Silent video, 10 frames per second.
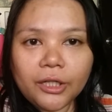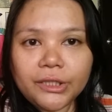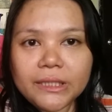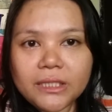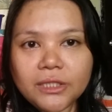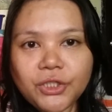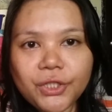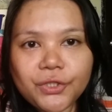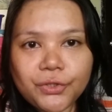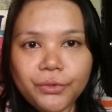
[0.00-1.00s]
other
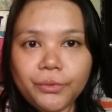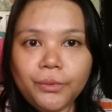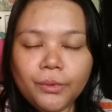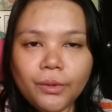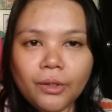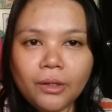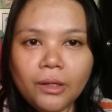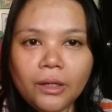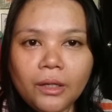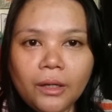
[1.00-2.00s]
stitches too.
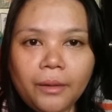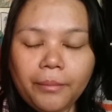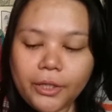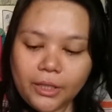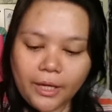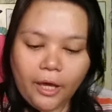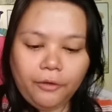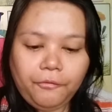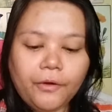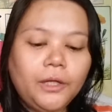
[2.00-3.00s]
But I
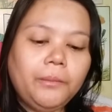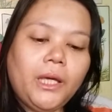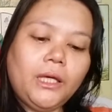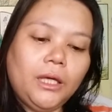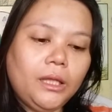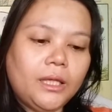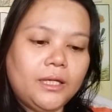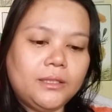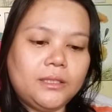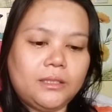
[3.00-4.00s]
had fun making
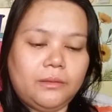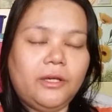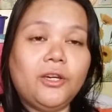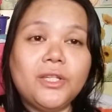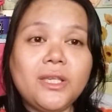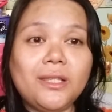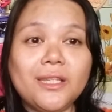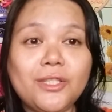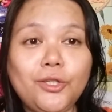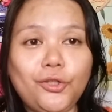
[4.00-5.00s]
this because it
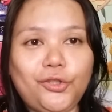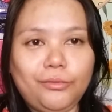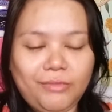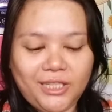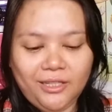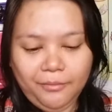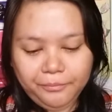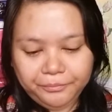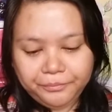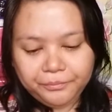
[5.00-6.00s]
is new to me,
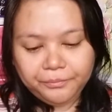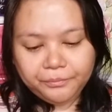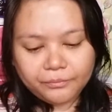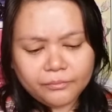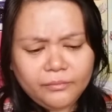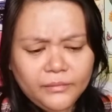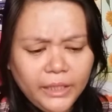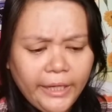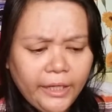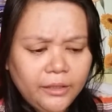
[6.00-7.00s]

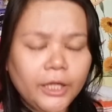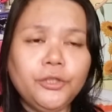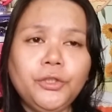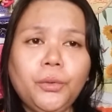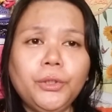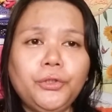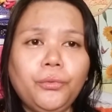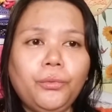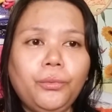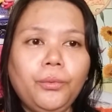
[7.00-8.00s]
and I don't know what
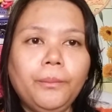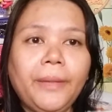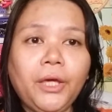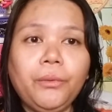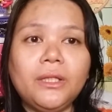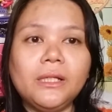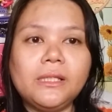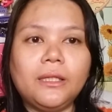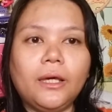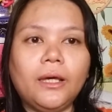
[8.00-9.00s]
to make with this
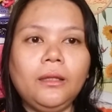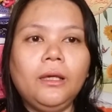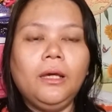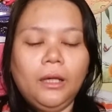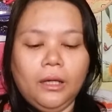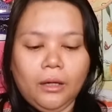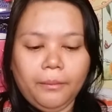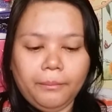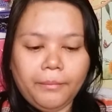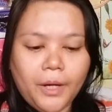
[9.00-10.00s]
yet,
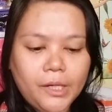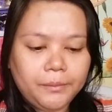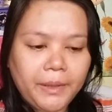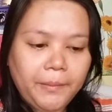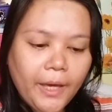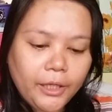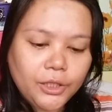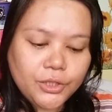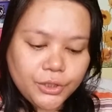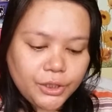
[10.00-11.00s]
but maybe I
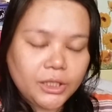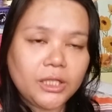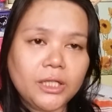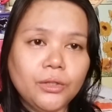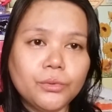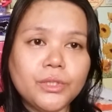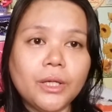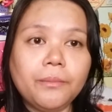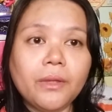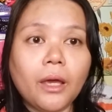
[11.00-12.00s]
can turn it into
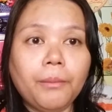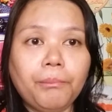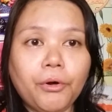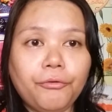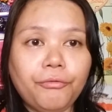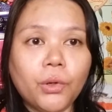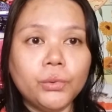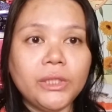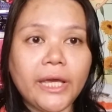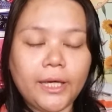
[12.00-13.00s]
some type of
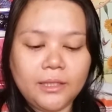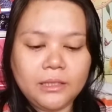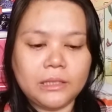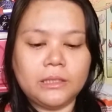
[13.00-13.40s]
phone case,